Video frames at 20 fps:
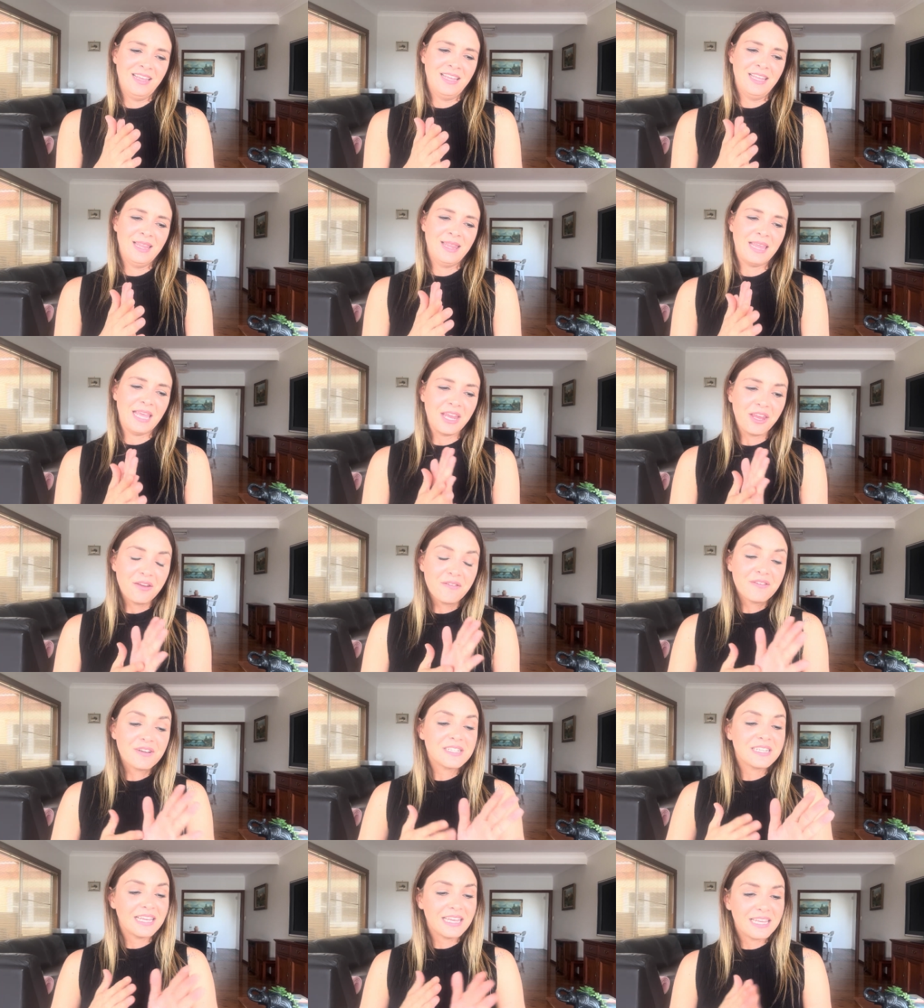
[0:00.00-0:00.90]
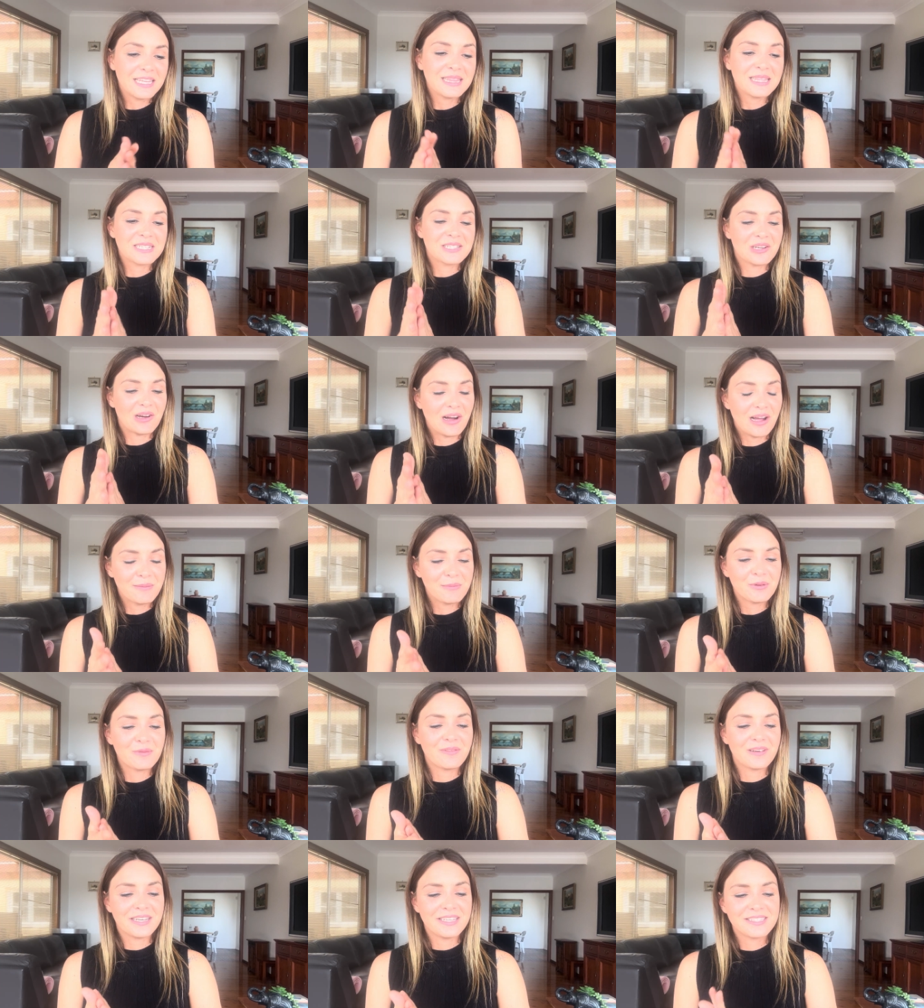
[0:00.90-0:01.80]
thank you for taking the time
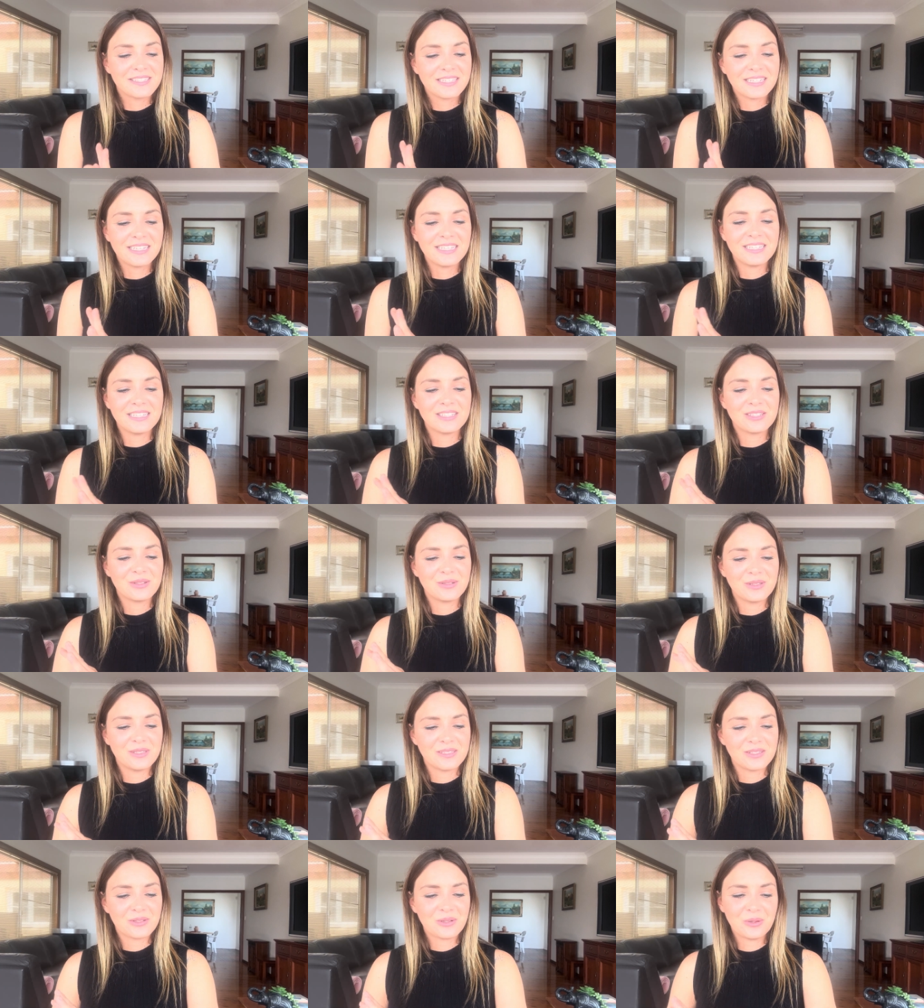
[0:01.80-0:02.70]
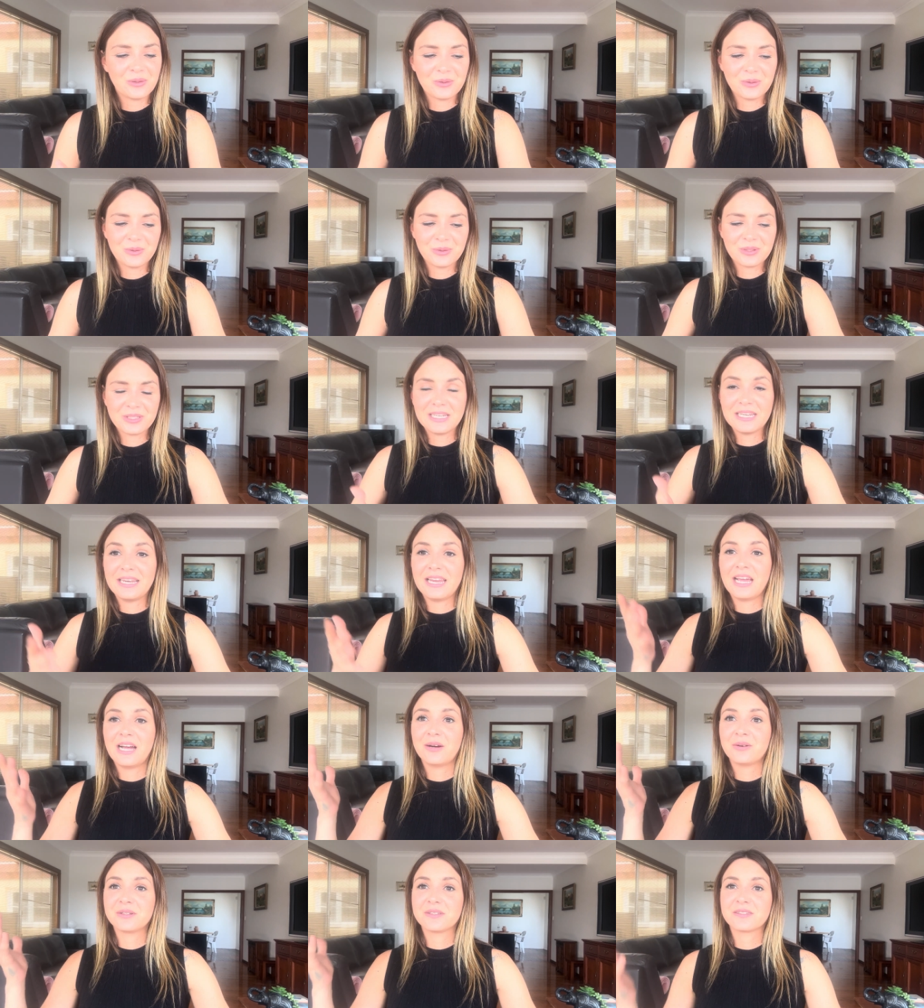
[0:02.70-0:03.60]
of listening to this whole 10
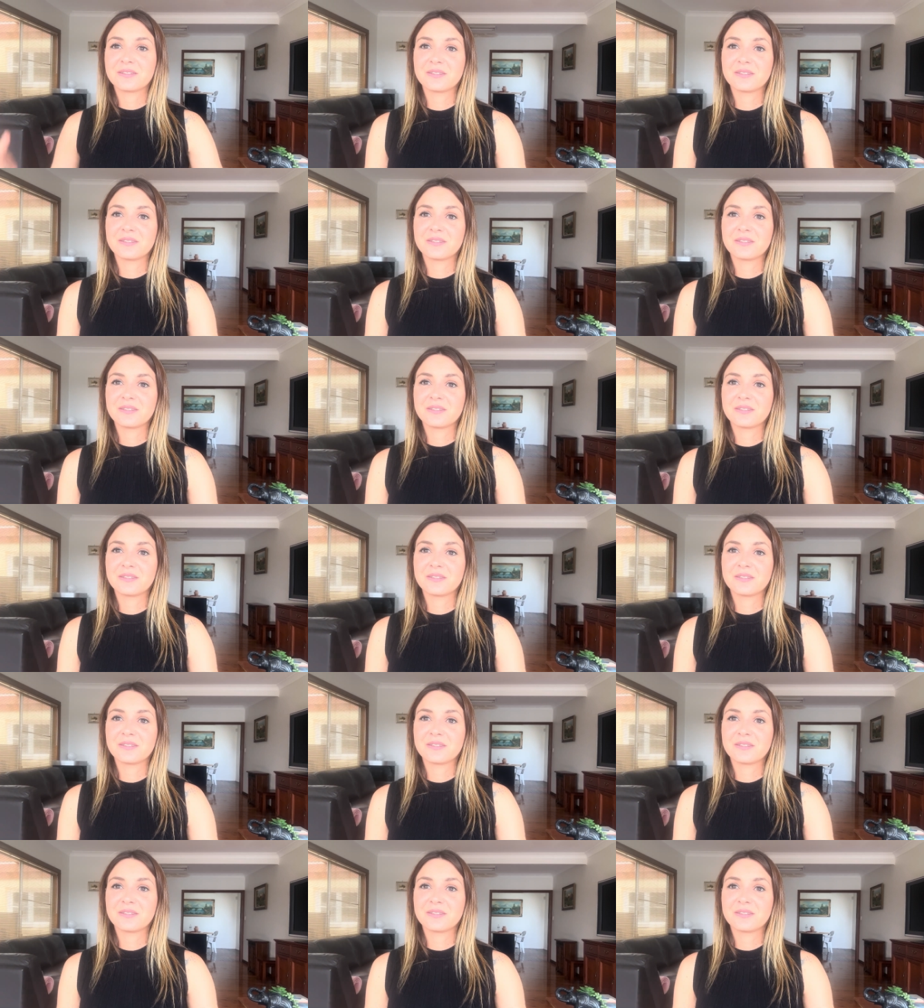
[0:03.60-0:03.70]
hours,